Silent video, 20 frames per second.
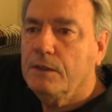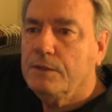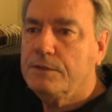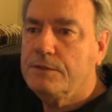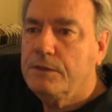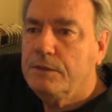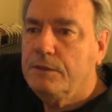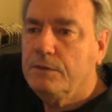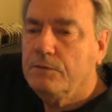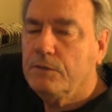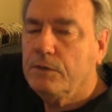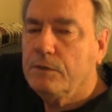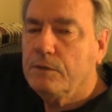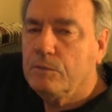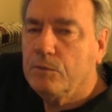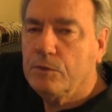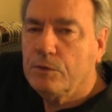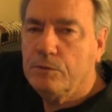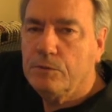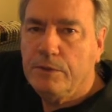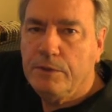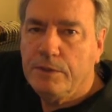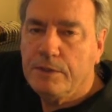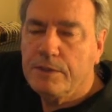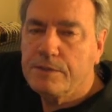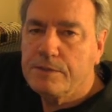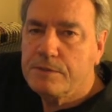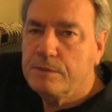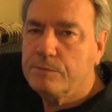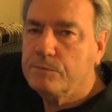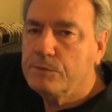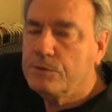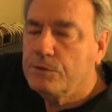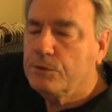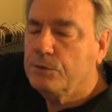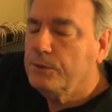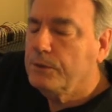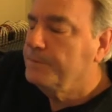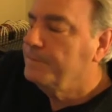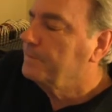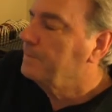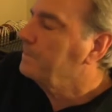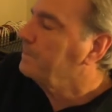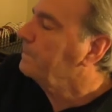to give a little more realism to it.